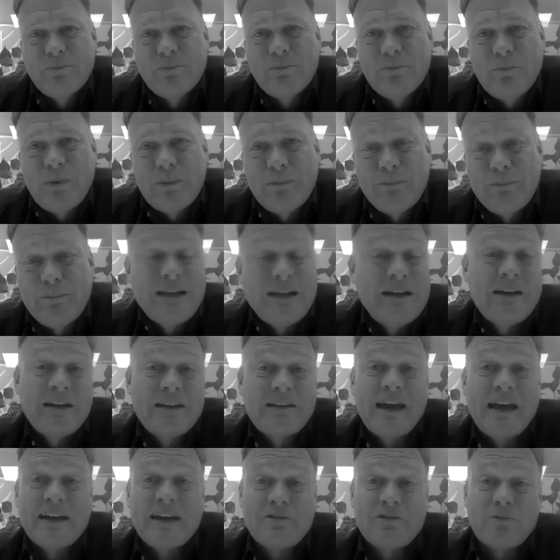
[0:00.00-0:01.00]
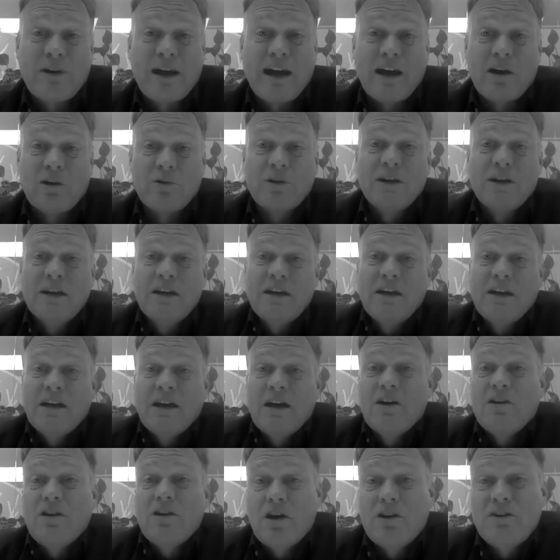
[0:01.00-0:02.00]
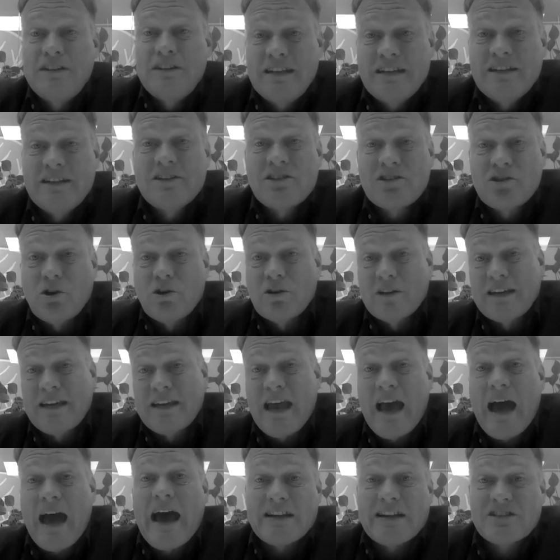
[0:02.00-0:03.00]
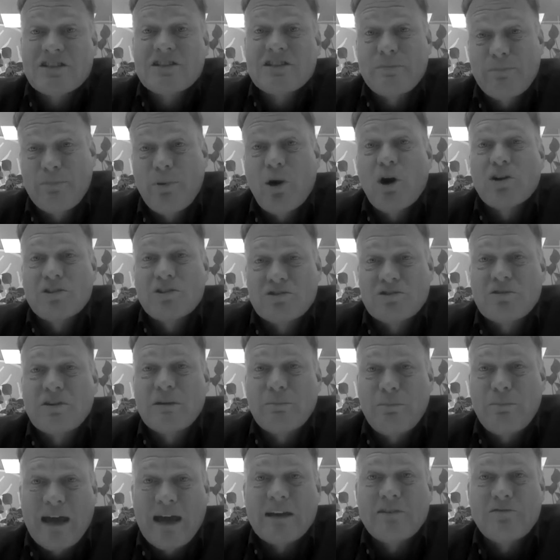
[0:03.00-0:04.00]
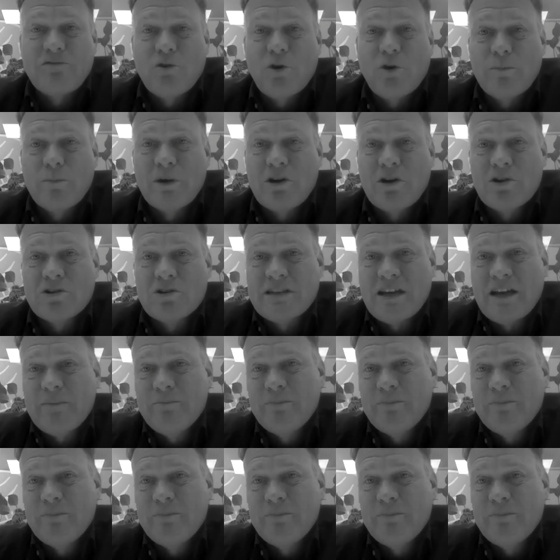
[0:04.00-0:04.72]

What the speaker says: but building that around a digital cash partnering platform, because